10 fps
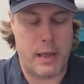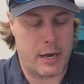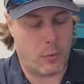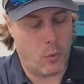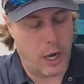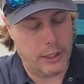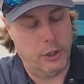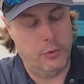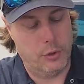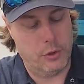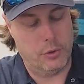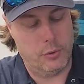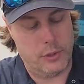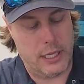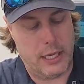no matter what you
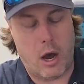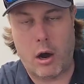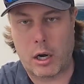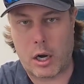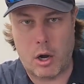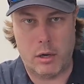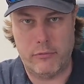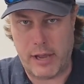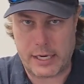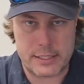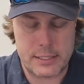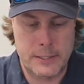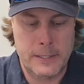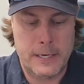do, they are convex.